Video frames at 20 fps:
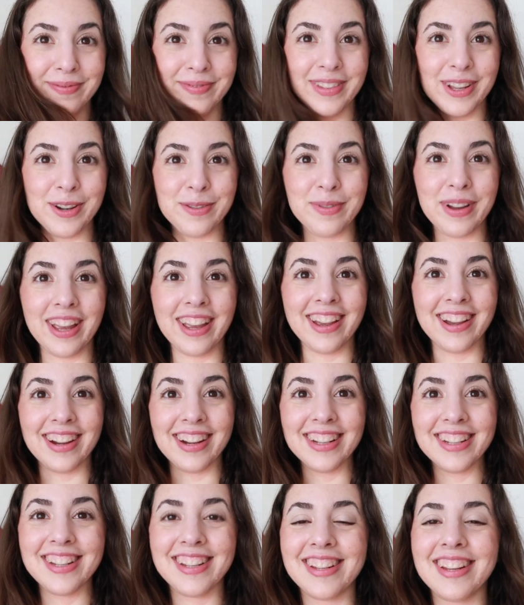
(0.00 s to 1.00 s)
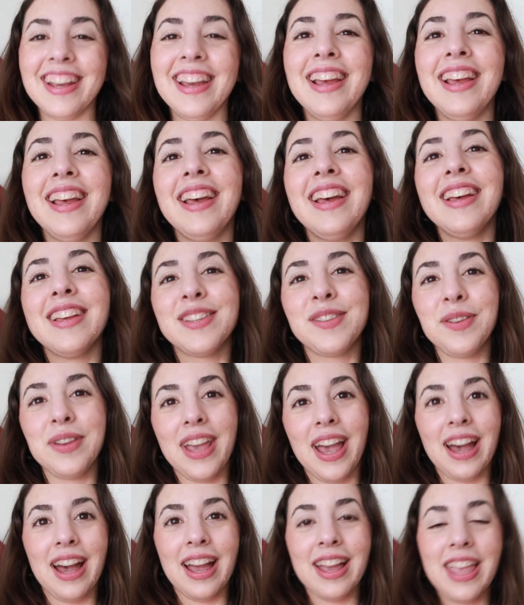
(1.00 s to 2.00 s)
Oh my gosh. So
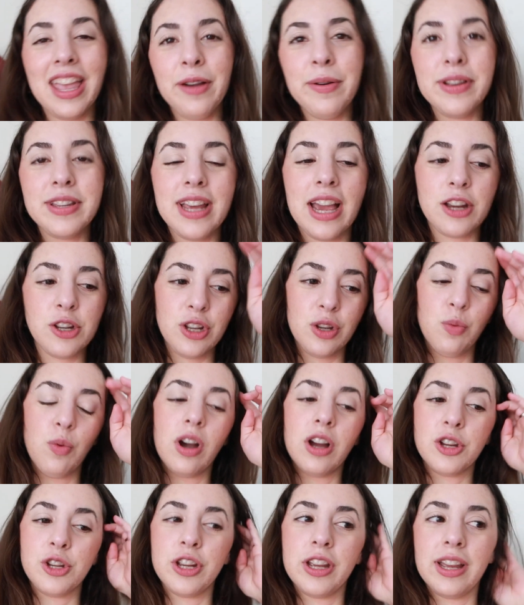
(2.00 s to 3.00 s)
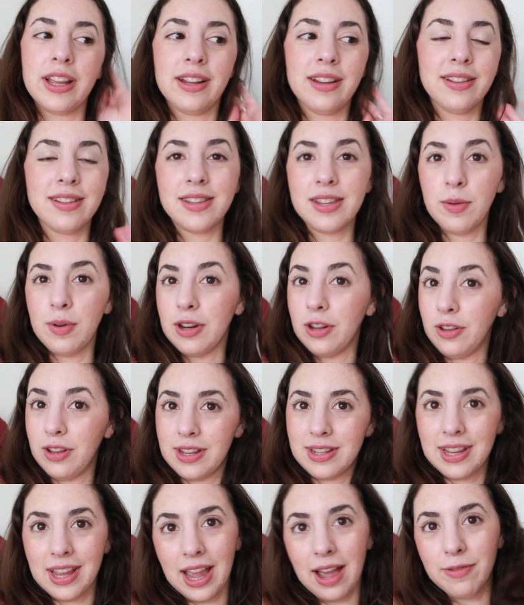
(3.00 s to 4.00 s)
yeah, I can't wait to actually wash it and see what it
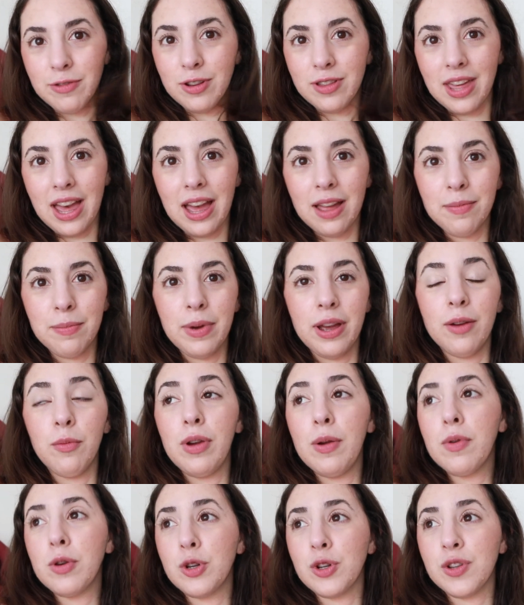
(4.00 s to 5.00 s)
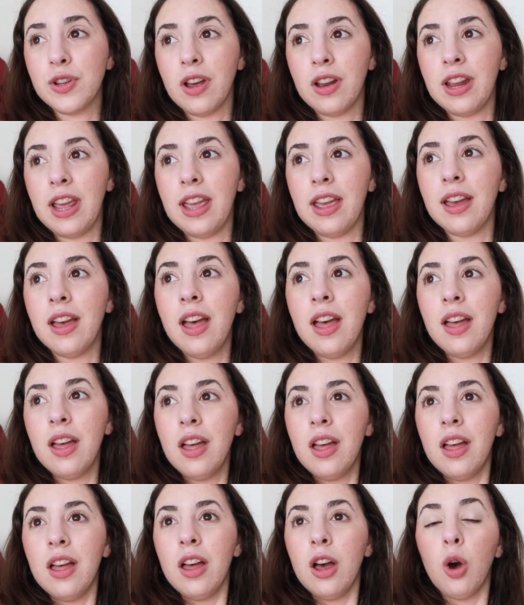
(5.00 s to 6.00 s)
looks like after that. But we were just on a
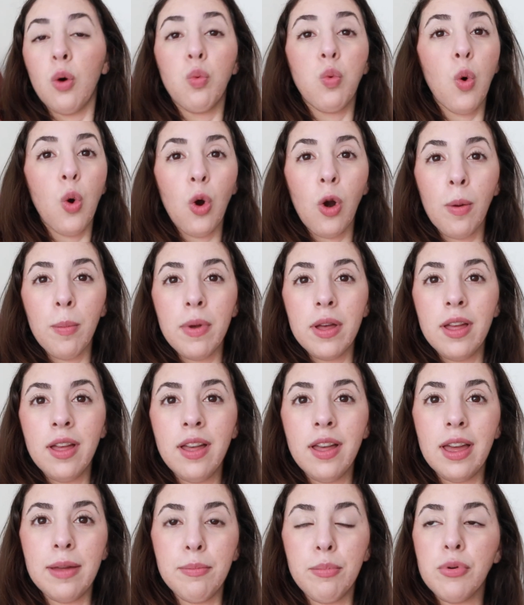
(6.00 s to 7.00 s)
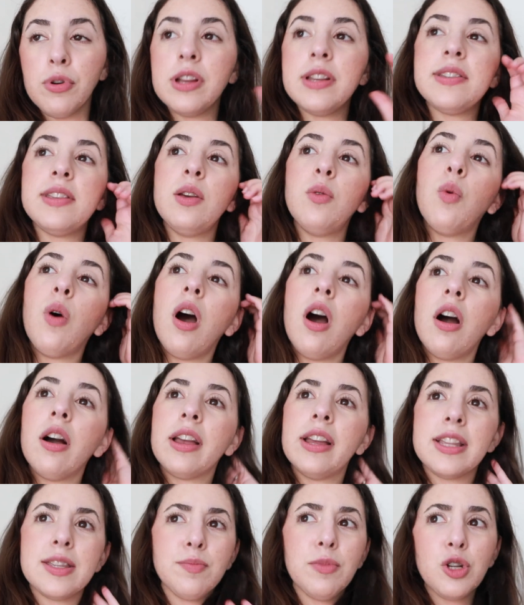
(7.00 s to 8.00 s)
warm and breezy walk.
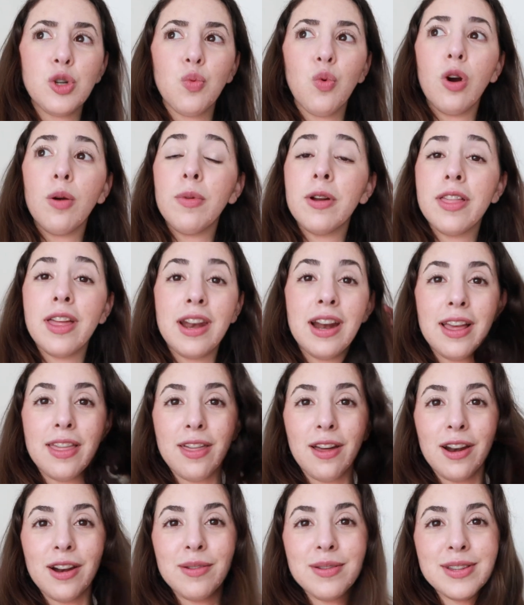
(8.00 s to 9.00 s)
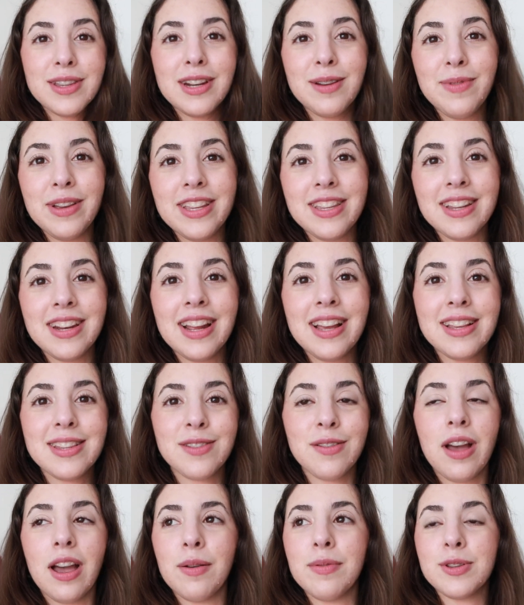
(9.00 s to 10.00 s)
It's much warmer than I thought it was going to be today,
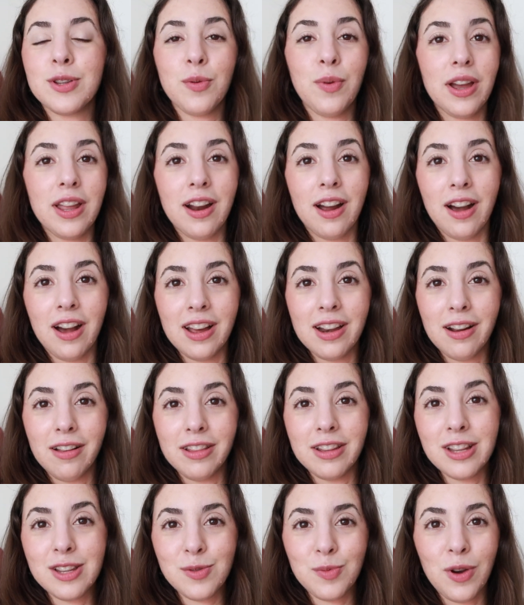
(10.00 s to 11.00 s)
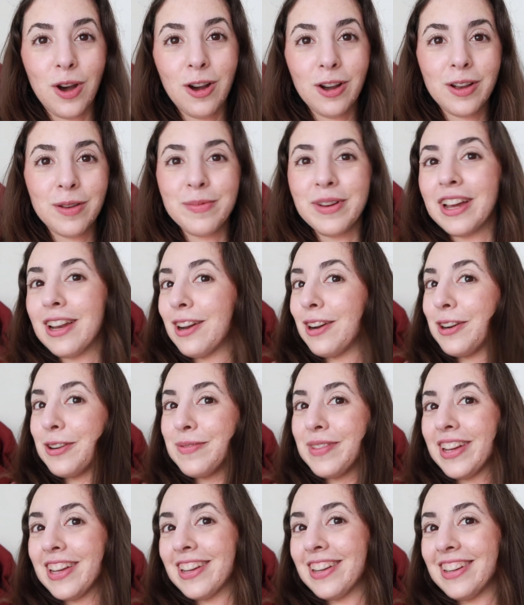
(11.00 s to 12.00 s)
so I was quite hot on this walk, but oh
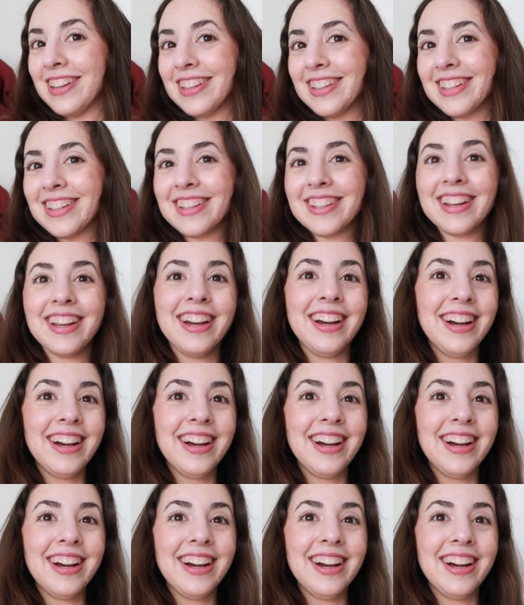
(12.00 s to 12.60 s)
my gosh.